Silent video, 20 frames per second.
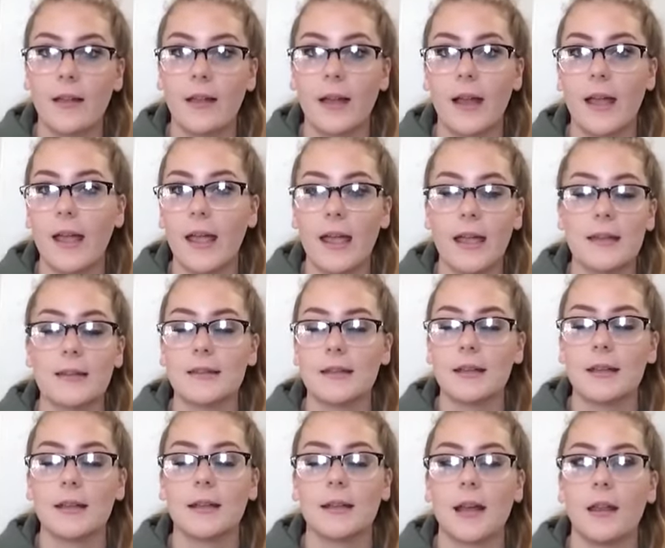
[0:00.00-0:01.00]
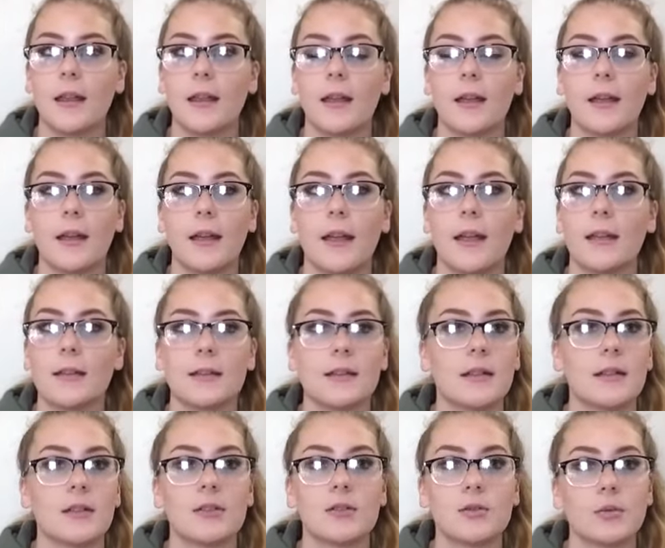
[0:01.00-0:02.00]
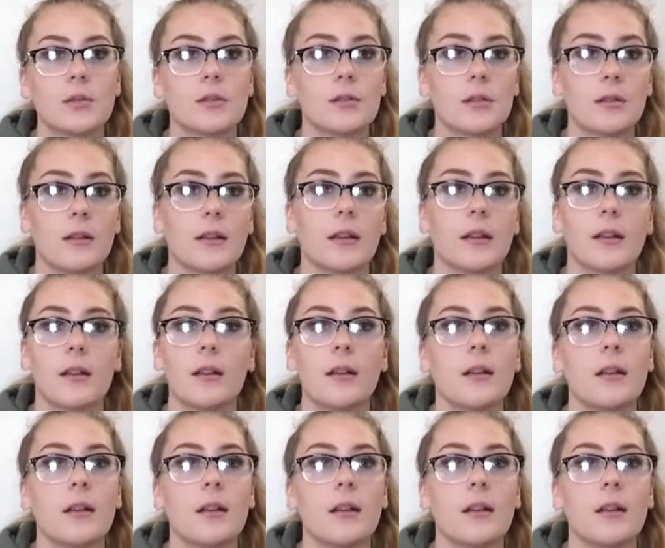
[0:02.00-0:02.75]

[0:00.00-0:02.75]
Like, I hate seeing that. Like, I hate seeing stories on, like,